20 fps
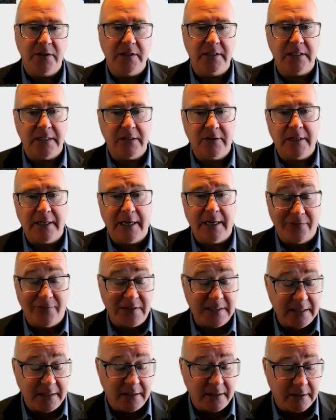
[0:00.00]
So they said, "You can have
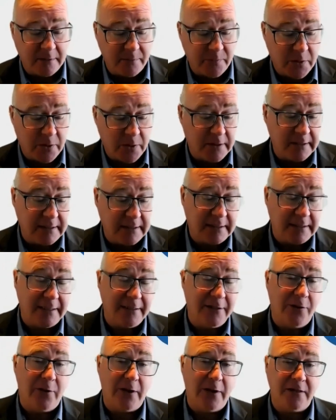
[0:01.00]
a seat on the board," and he
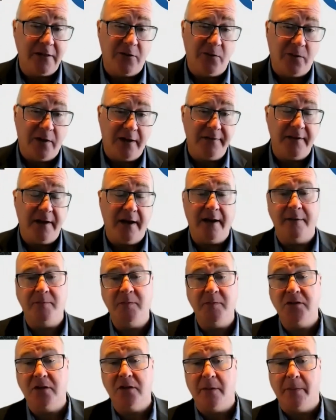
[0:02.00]
said, "No, I don't want that.
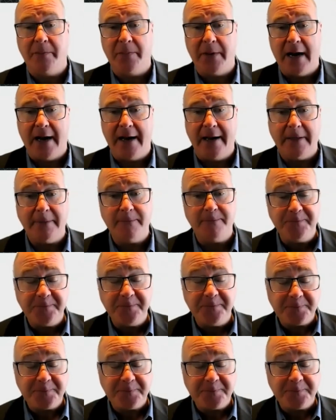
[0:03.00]
I'm just going to buy it."